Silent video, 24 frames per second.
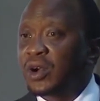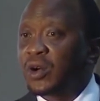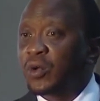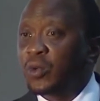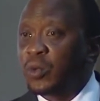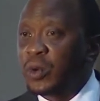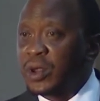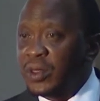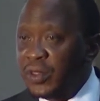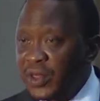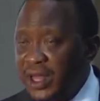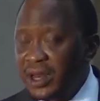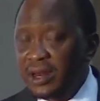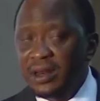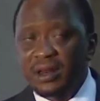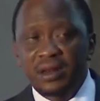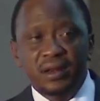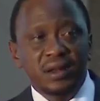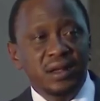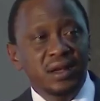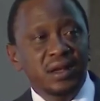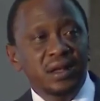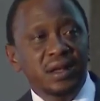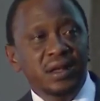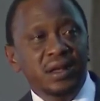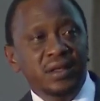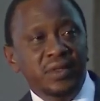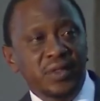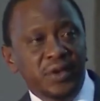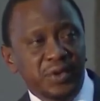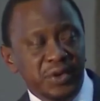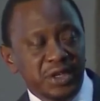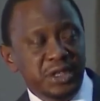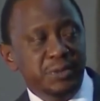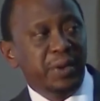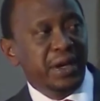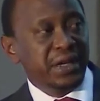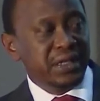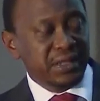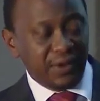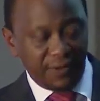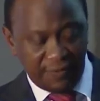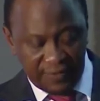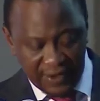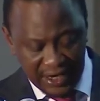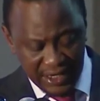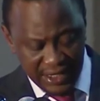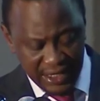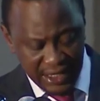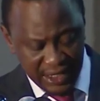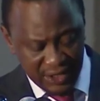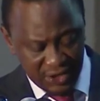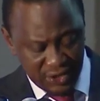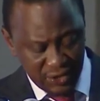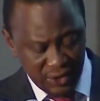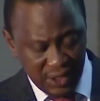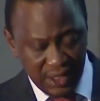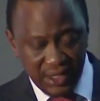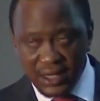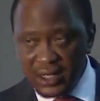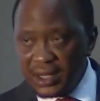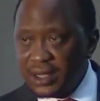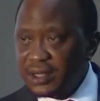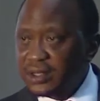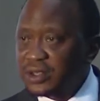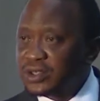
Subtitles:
within the respective financial year?